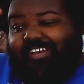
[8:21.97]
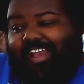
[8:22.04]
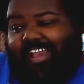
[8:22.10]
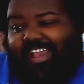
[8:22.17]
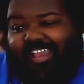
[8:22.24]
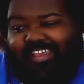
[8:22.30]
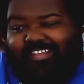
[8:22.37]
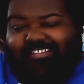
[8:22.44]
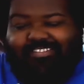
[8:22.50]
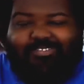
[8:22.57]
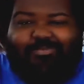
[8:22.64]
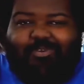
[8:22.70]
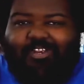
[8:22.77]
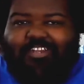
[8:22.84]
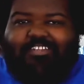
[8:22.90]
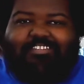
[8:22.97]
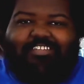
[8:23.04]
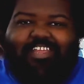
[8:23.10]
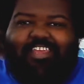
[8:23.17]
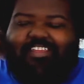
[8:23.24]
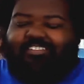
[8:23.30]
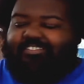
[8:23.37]
I guess this works.
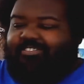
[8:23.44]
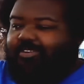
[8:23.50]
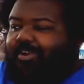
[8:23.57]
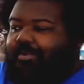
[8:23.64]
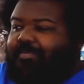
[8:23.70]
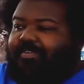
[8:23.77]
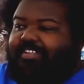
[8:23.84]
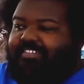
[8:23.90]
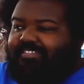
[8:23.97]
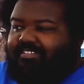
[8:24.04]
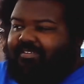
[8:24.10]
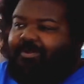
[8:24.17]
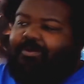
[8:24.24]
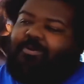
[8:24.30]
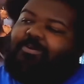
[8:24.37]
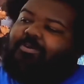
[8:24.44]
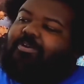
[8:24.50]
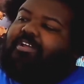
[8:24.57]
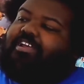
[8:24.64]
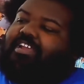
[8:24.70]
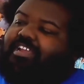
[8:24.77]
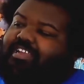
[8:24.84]
Like, Scorpion's soul
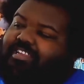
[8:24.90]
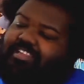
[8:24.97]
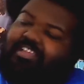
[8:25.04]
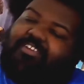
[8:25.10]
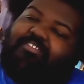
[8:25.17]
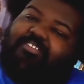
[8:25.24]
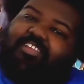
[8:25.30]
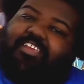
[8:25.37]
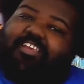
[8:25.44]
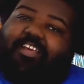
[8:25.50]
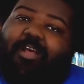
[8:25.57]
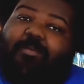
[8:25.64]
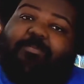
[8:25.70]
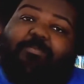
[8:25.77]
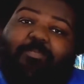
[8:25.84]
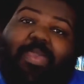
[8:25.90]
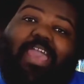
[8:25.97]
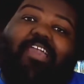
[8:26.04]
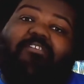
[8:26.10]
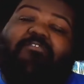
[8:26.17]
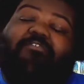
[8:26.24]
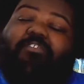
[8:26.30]
literally comes
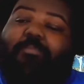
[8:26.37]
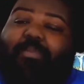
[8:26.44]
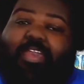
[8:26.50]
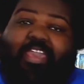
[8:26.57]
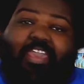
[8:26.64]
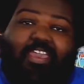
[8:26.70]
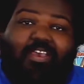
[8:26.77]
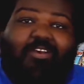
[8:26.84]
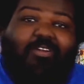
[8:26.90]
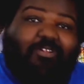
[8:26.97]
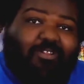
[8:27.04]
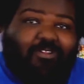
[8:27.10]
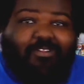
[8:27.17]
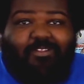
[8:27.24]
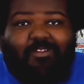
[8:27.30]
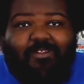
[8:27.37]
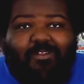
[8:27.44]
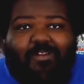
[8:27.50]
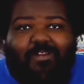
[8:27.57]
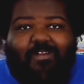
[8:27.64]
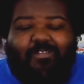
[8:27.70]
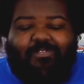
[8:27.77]
back from hell.
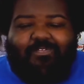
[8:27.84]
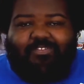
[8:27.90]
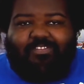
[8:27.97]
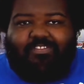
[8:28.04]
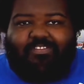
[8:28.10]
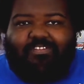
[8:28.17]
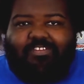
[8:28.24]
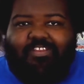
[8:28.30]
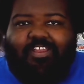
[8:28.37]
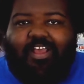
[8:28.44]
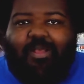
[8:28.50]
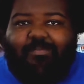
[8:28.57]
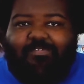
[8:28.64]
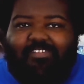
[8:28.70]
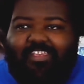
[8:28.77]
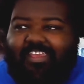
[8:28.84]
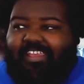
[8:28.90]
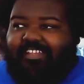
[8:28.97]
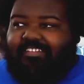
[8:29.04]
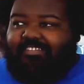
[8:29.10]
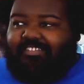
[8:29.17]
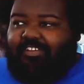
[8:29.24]
You know what I'm
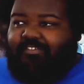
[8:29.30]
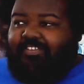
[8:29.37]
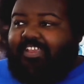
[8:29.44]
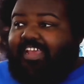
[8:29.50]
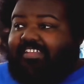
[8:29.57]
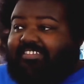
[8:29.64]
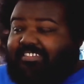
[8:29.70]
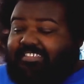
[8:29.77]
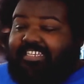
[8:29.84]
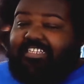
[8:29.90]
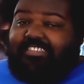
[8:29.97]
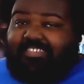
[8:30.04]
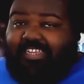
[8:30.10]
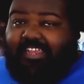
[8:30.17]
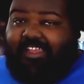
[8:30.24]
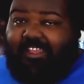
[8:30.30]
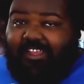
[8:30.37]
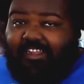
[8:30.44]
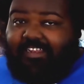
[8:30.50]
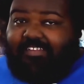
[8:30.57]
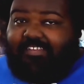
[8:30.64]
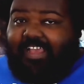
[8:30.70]
saying? So if he got sent to
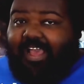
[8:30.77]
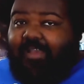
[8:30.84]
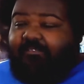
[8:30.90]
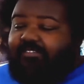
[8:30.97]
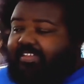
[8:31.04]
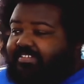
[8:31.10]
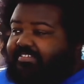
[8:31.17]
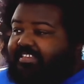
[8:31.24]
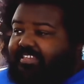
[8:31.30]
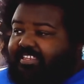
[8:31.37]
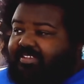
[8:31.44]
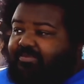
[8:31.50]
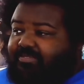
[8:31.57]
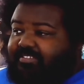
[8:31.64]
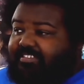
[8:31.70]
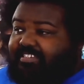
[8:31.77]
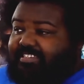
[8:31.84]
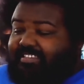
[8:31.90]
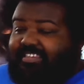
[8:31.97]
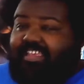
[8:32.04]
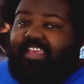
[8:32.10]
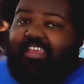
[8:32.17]
hell, it's obvious that he was a
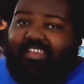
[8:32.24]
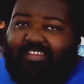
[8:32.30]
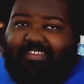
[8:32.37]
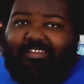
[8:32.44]
dick.